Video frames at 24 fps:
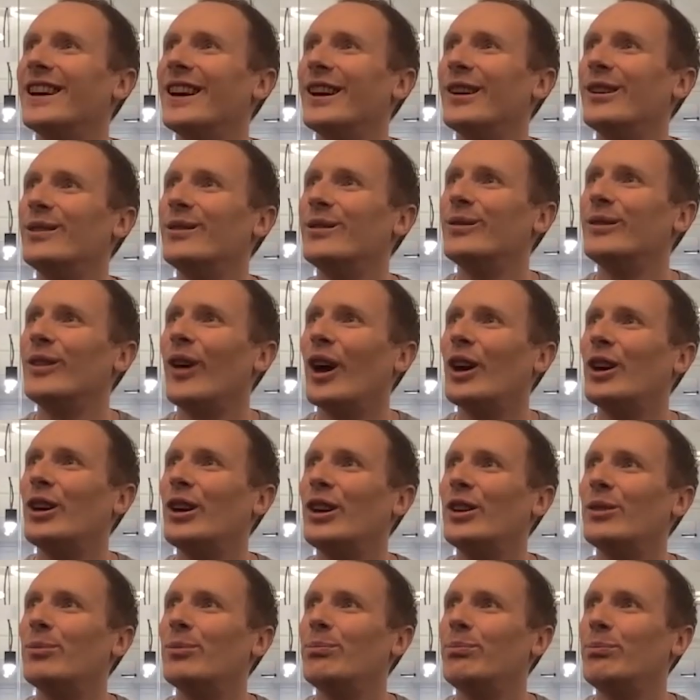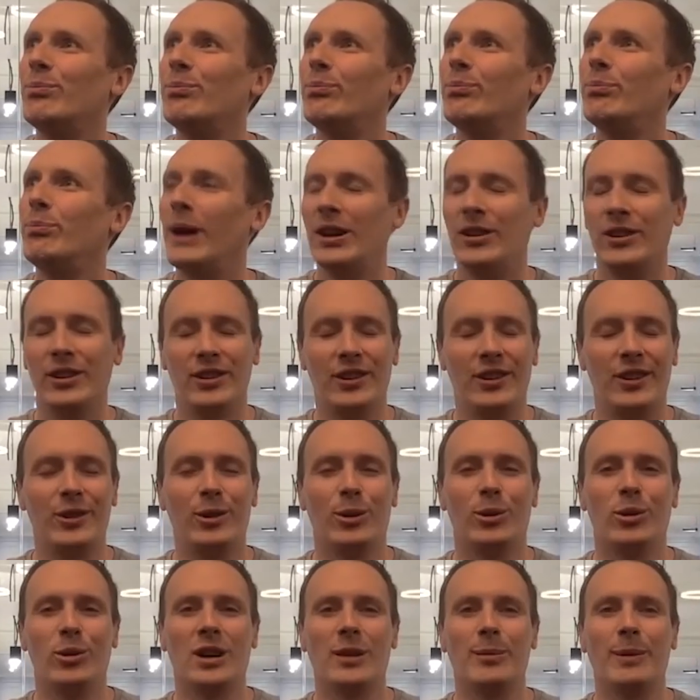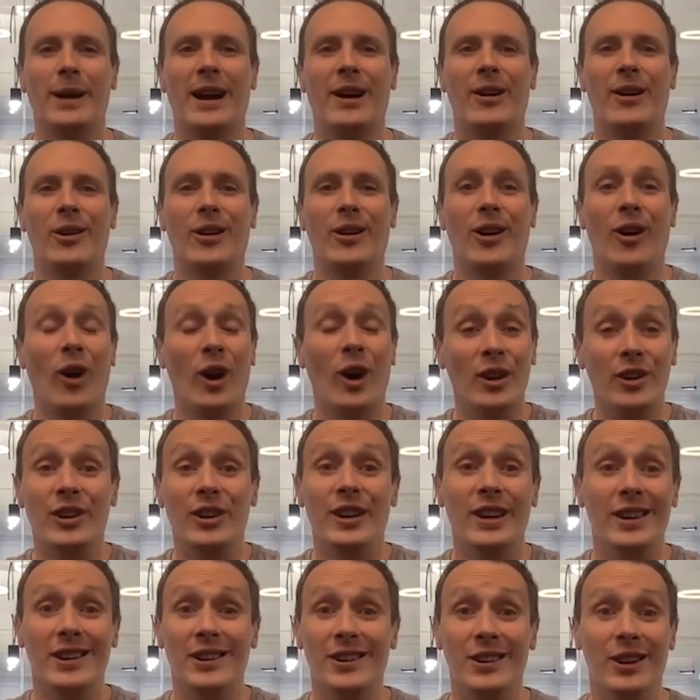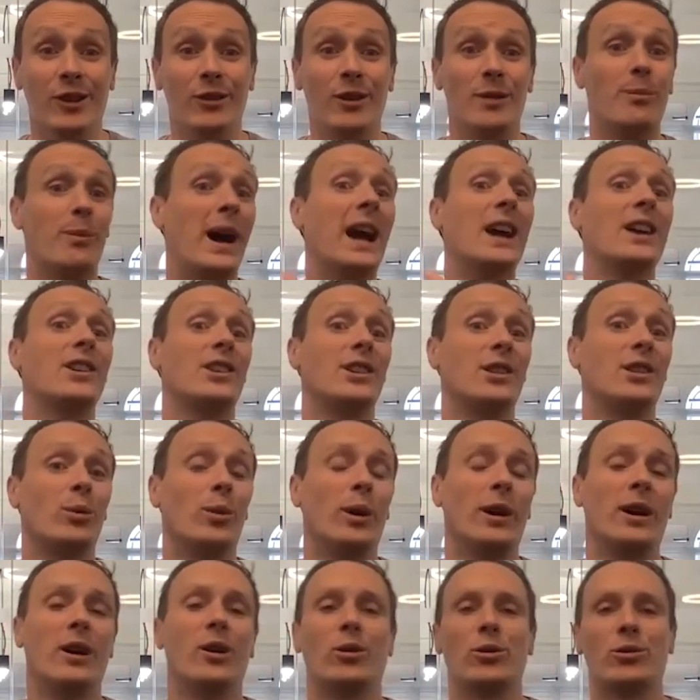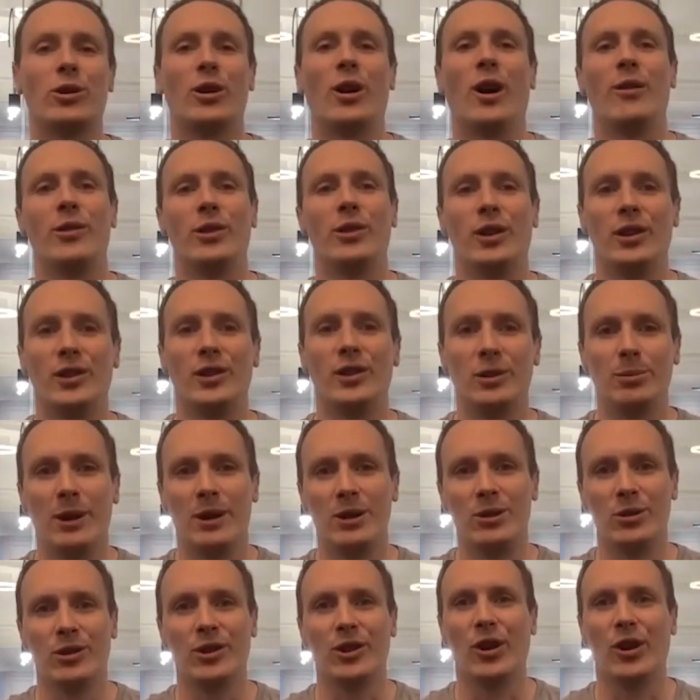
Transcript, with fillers: know like it's better to talk about ideas that are impacting the world rather than spend your